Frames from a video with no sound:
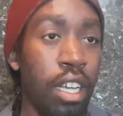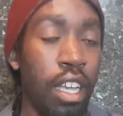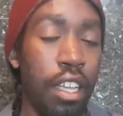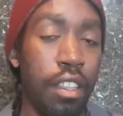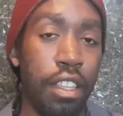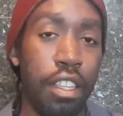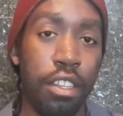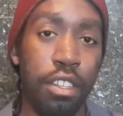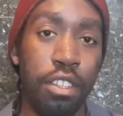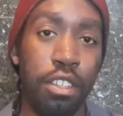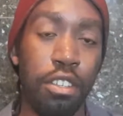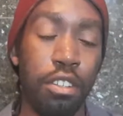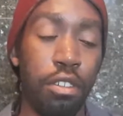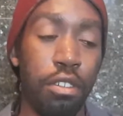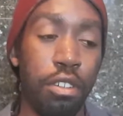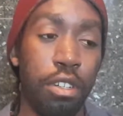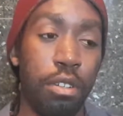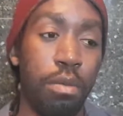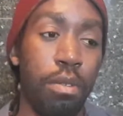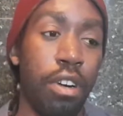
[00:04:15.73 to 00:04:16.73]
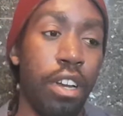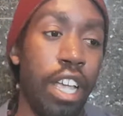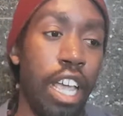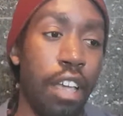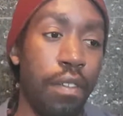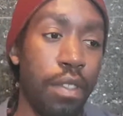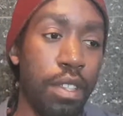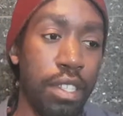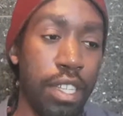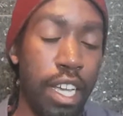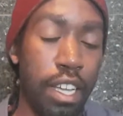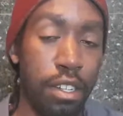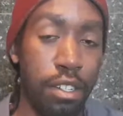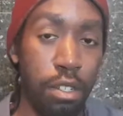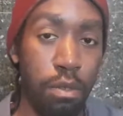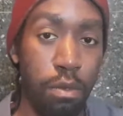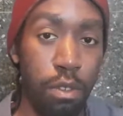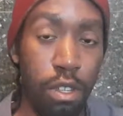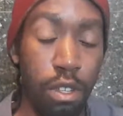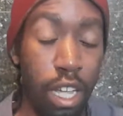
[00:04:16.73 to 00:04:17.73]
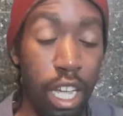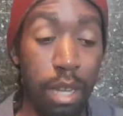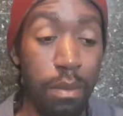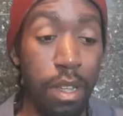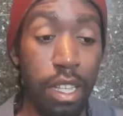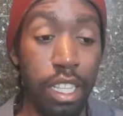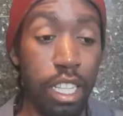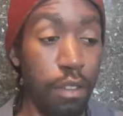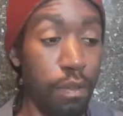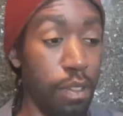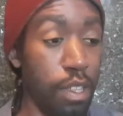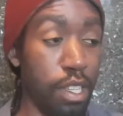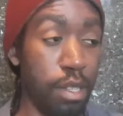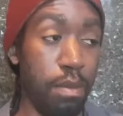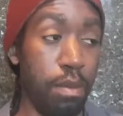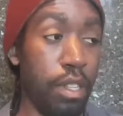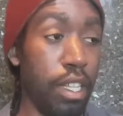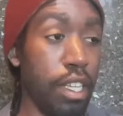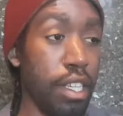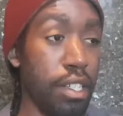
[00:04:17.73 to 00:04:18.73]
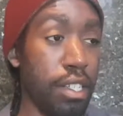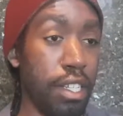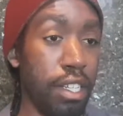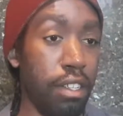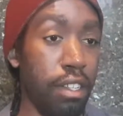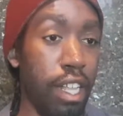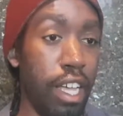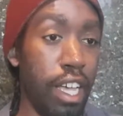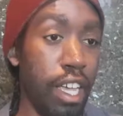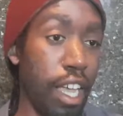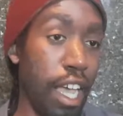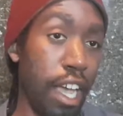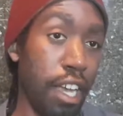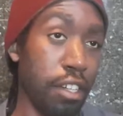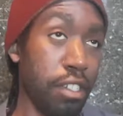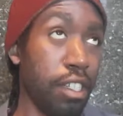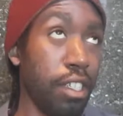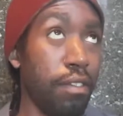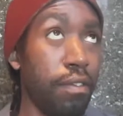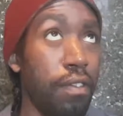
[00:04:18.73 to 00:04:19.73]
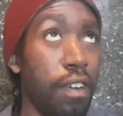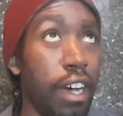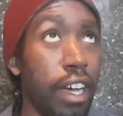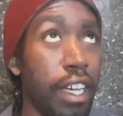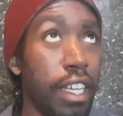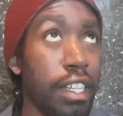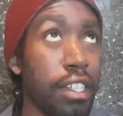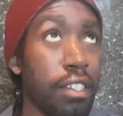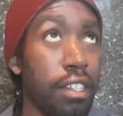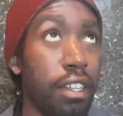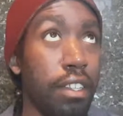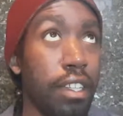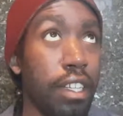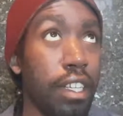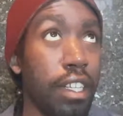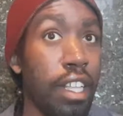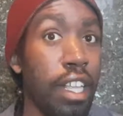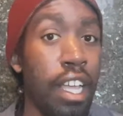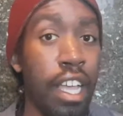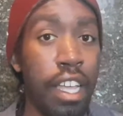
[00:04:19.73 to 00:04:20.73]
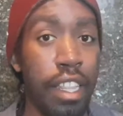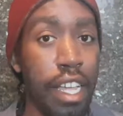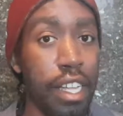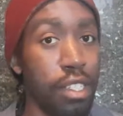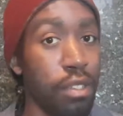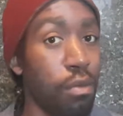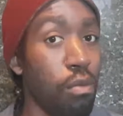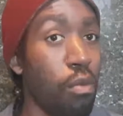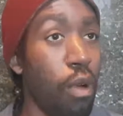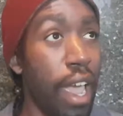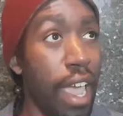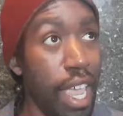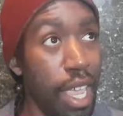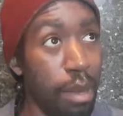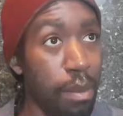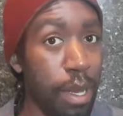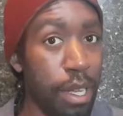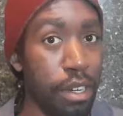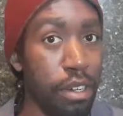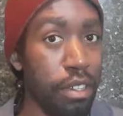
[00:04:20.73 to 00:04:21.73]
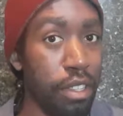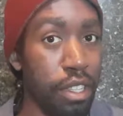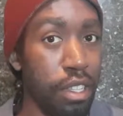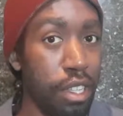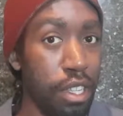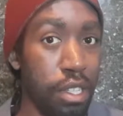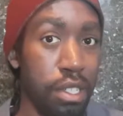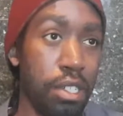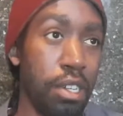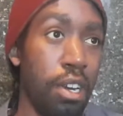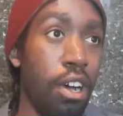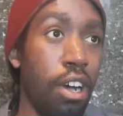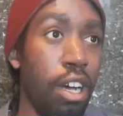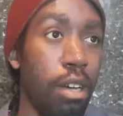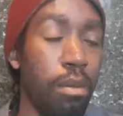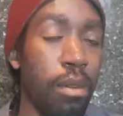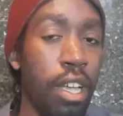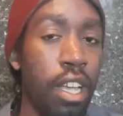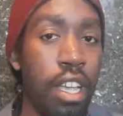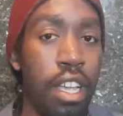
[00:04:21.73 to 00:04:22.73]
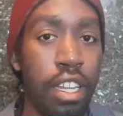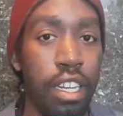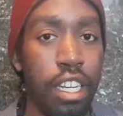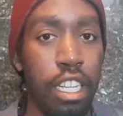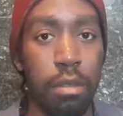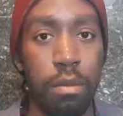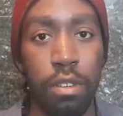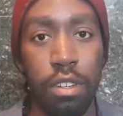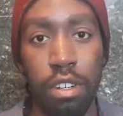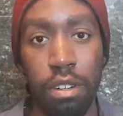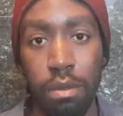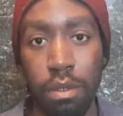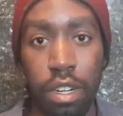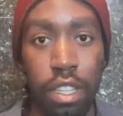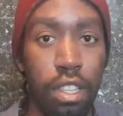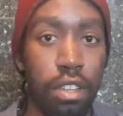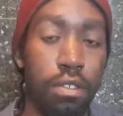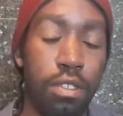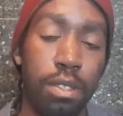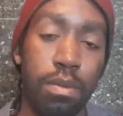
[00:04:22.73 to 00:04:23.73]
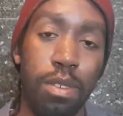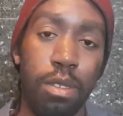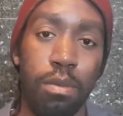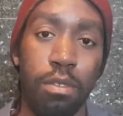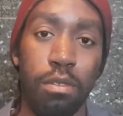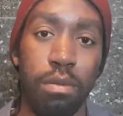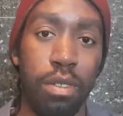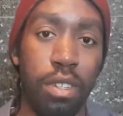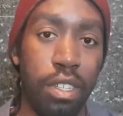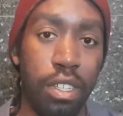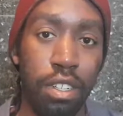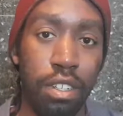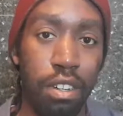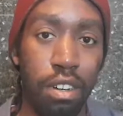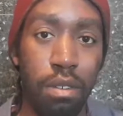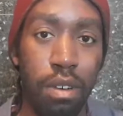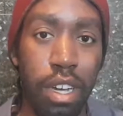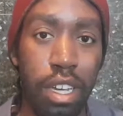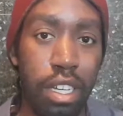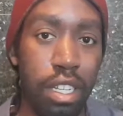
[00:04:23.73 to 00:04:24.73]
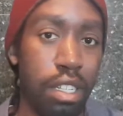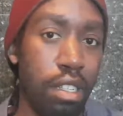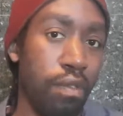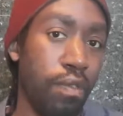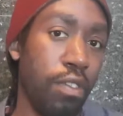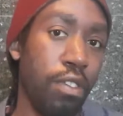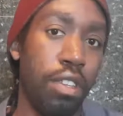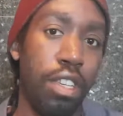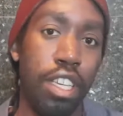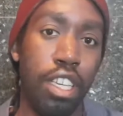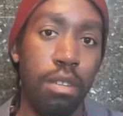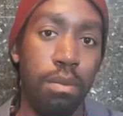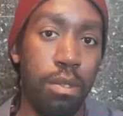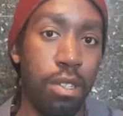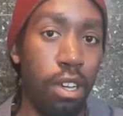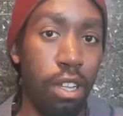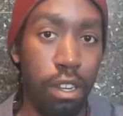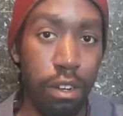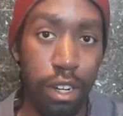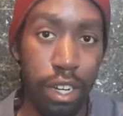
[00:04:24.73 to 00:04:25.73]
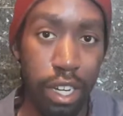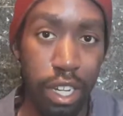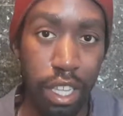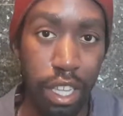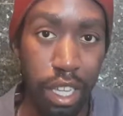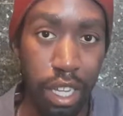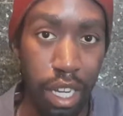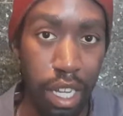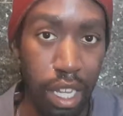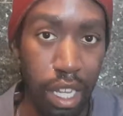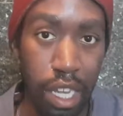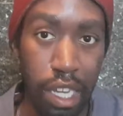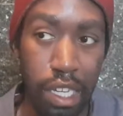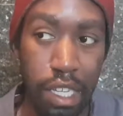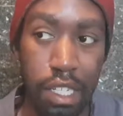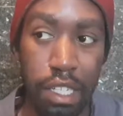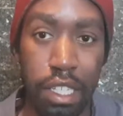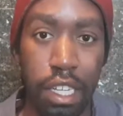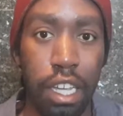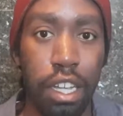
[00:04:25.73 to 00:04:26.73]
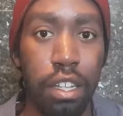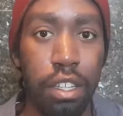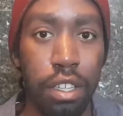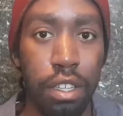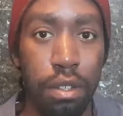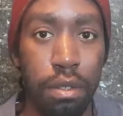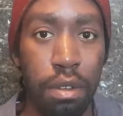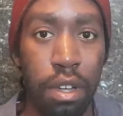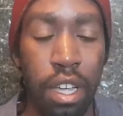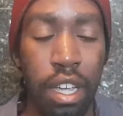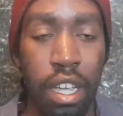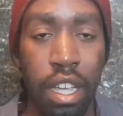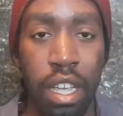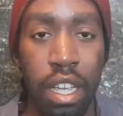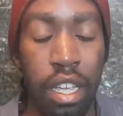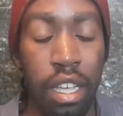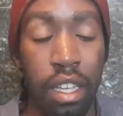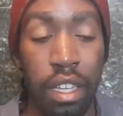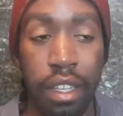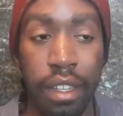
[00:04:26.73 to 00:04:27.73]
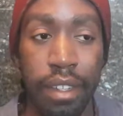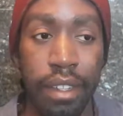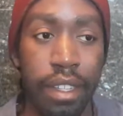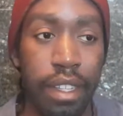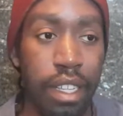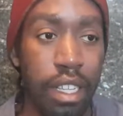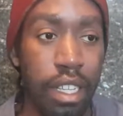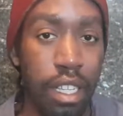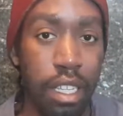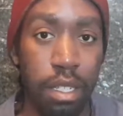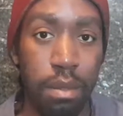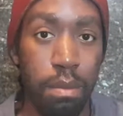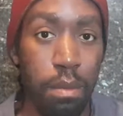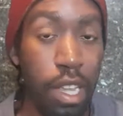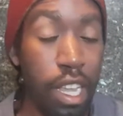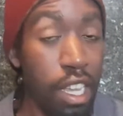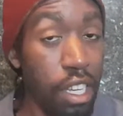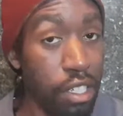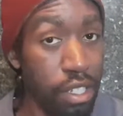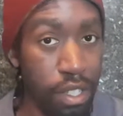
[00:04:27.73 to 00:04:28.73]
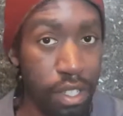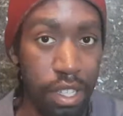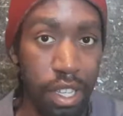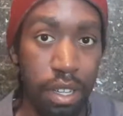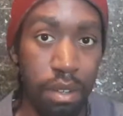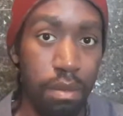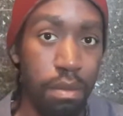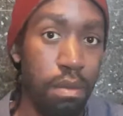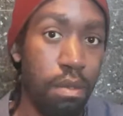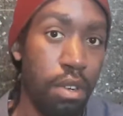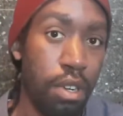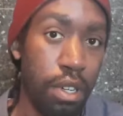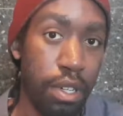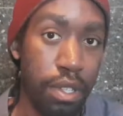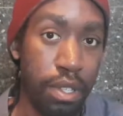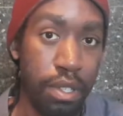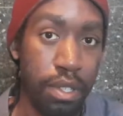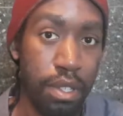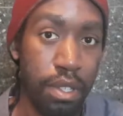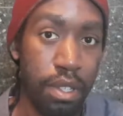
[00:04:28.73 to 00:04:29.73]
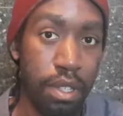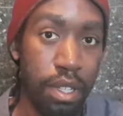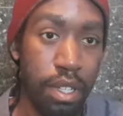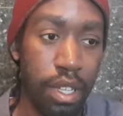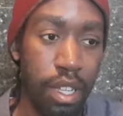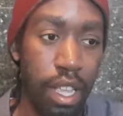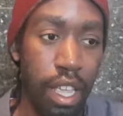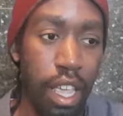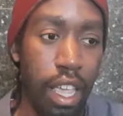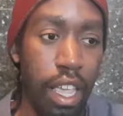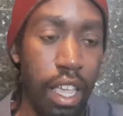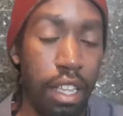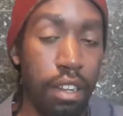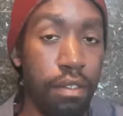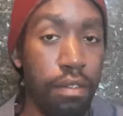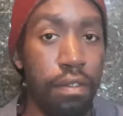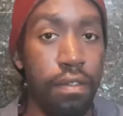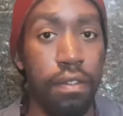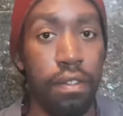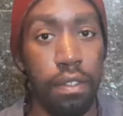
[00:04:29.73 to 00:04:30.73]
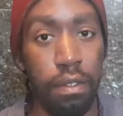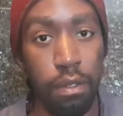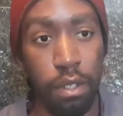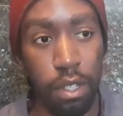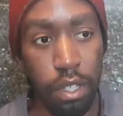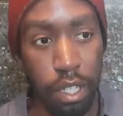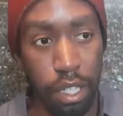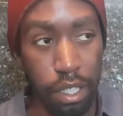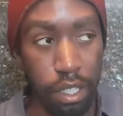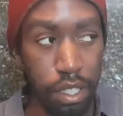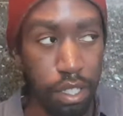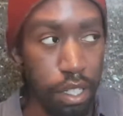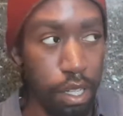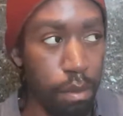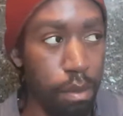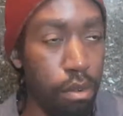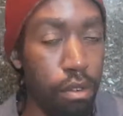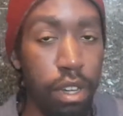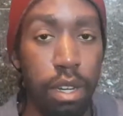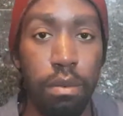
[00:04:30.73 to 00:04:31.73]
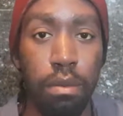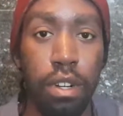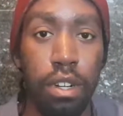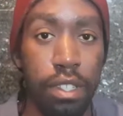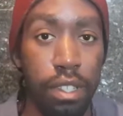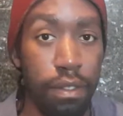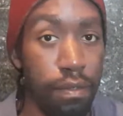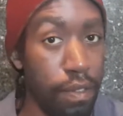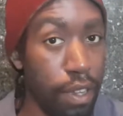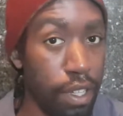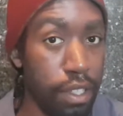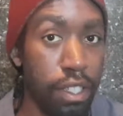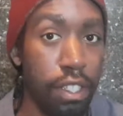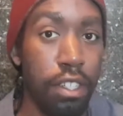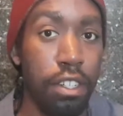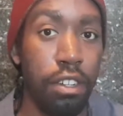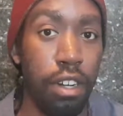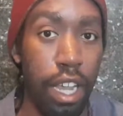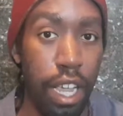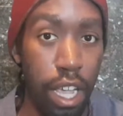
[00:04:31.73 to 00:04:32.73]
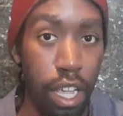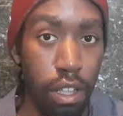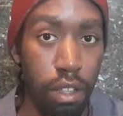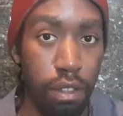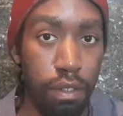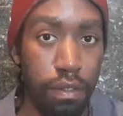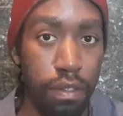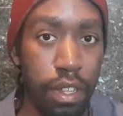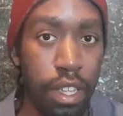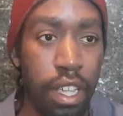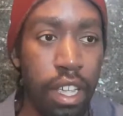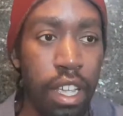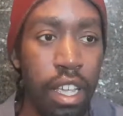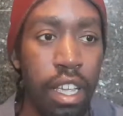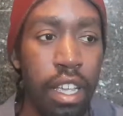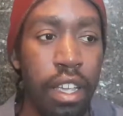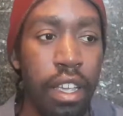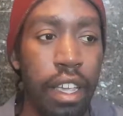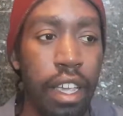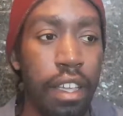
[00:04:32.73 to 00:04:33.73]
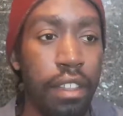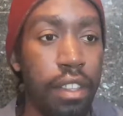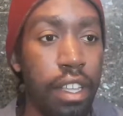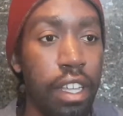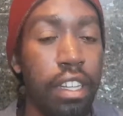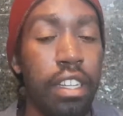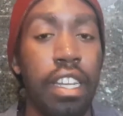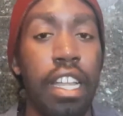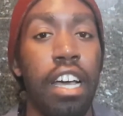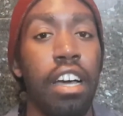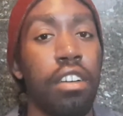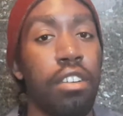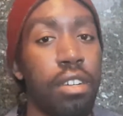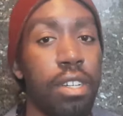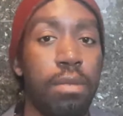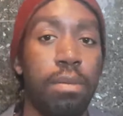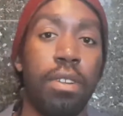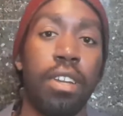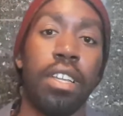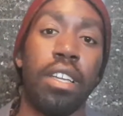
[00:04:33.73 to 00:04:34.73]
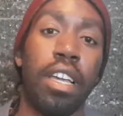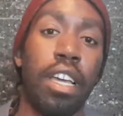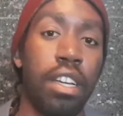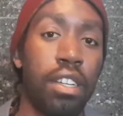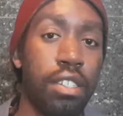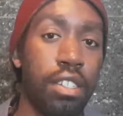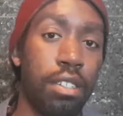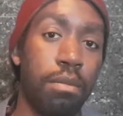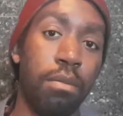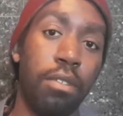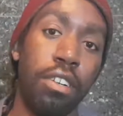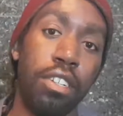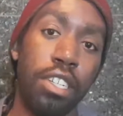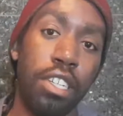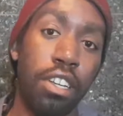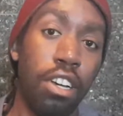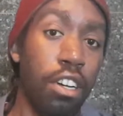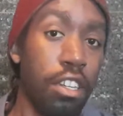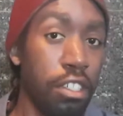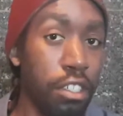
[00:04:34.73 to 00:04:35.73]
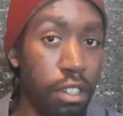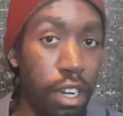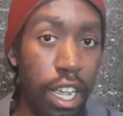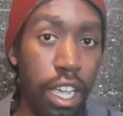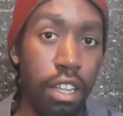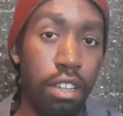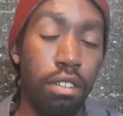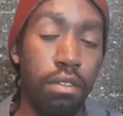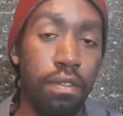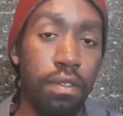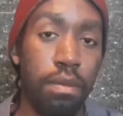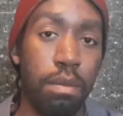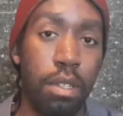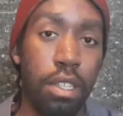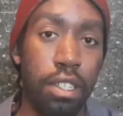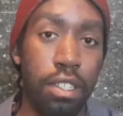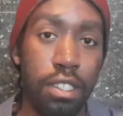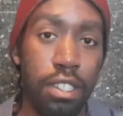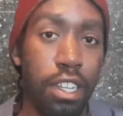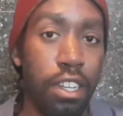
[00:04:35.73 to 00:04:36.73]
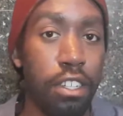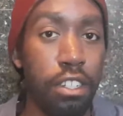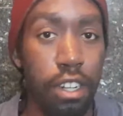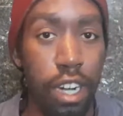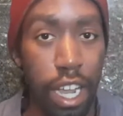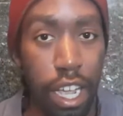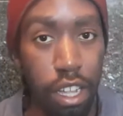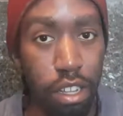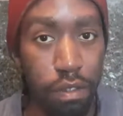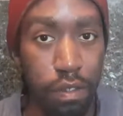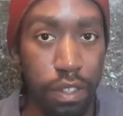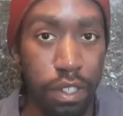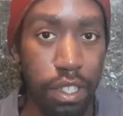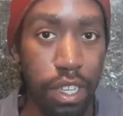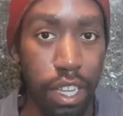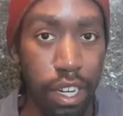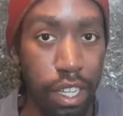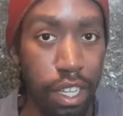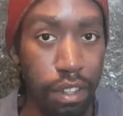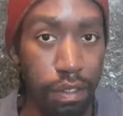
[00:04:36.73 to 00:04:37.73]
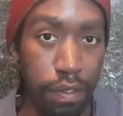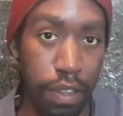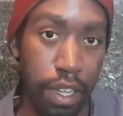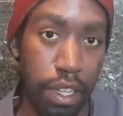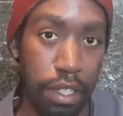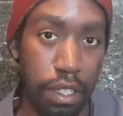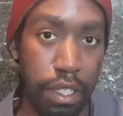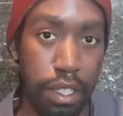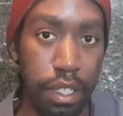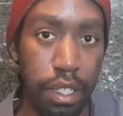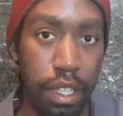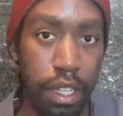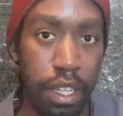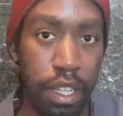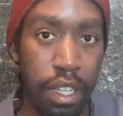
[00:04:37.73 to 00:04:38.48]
And then, you're probably having this attitude, well, I'm not leaving this place till I actually find something that's way better than this job. Maybe you're one of those people, but you know what? If you keep tolerating it, I can tell you, it may just get worse, and to the point where it's affecting your health. And then now you're spending extra money on your health, because now your health is getting affected.